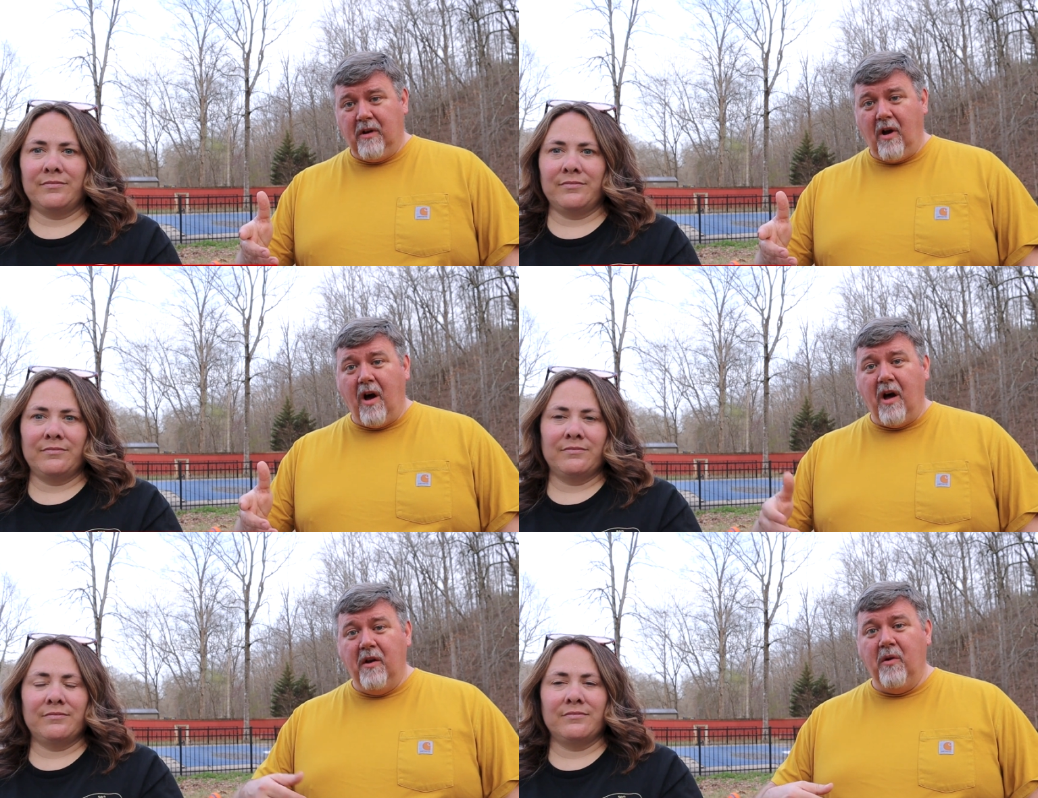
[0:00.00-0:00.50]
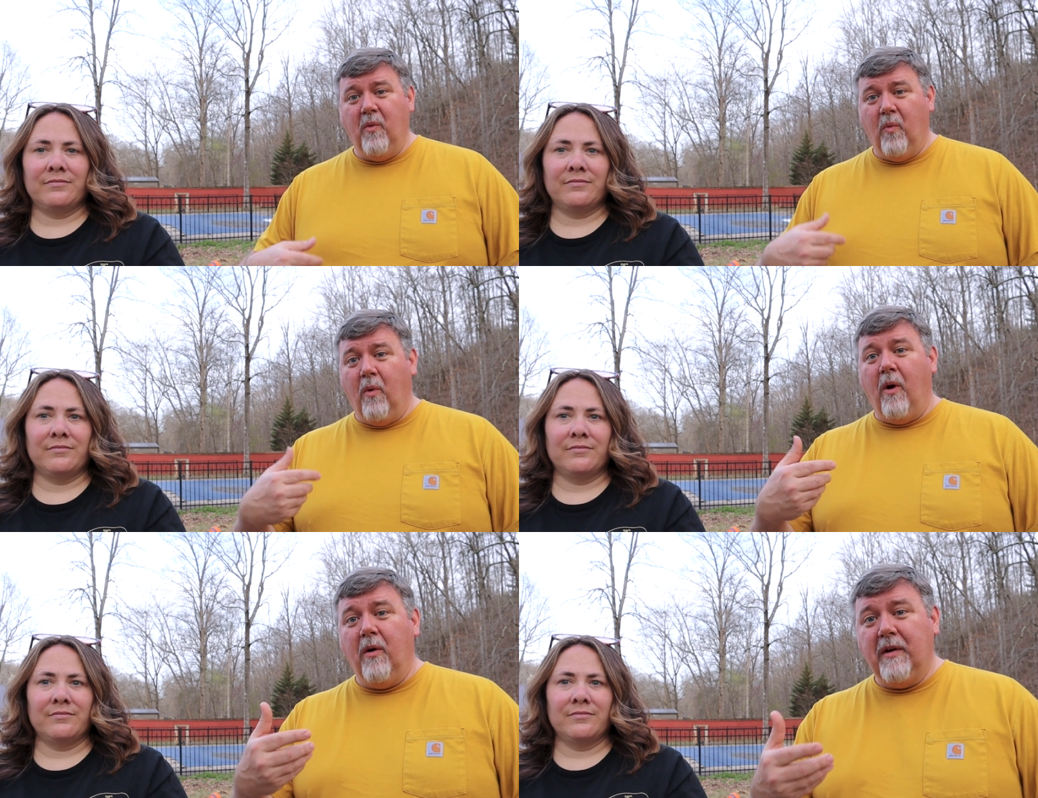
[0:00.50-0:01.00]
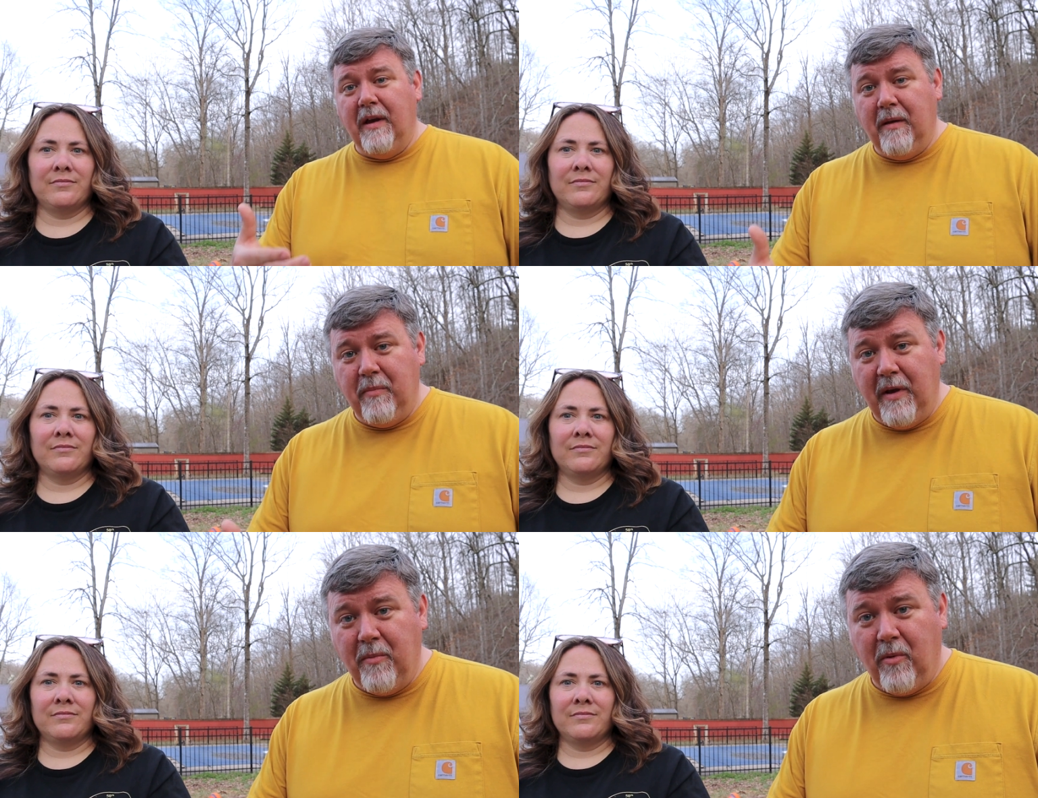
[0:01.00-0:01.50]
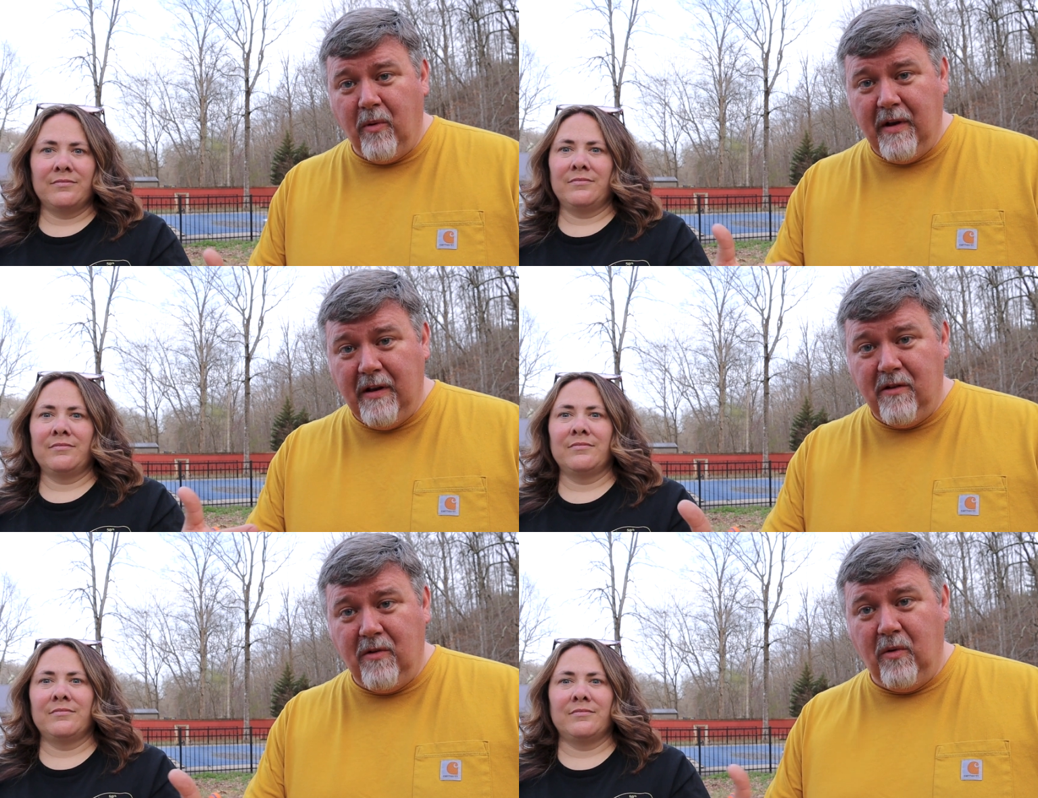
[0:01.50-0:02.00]
Speaker 1: God walking people
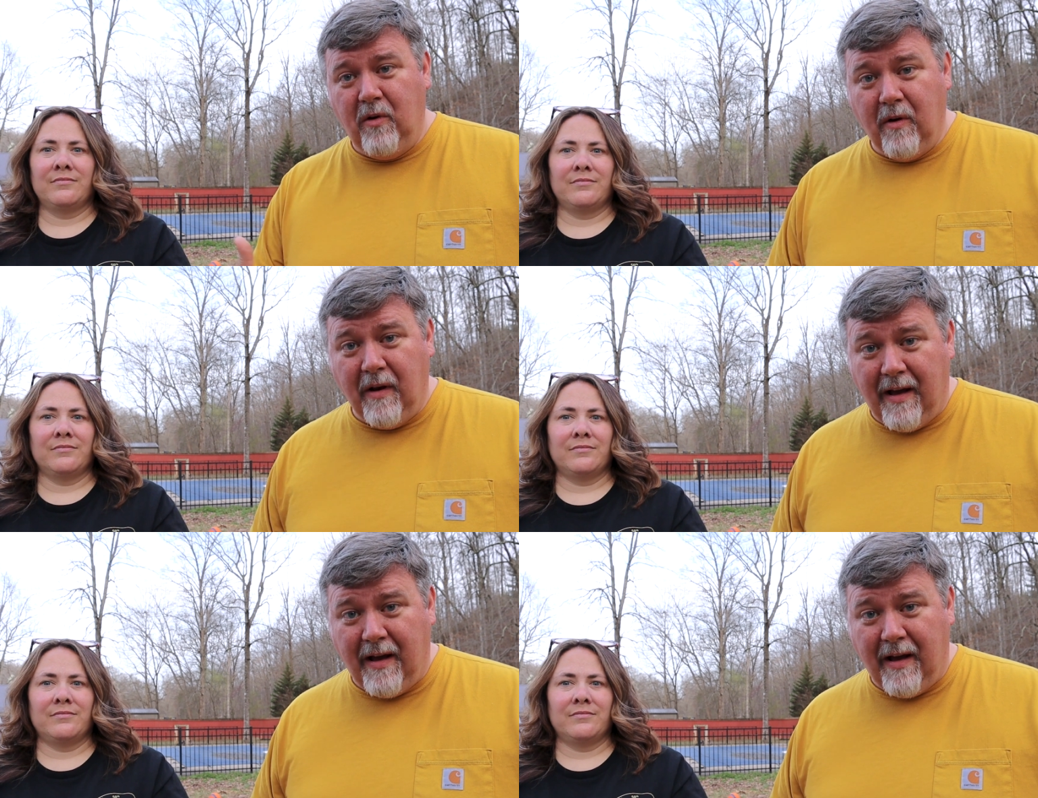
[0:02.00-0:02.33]
into your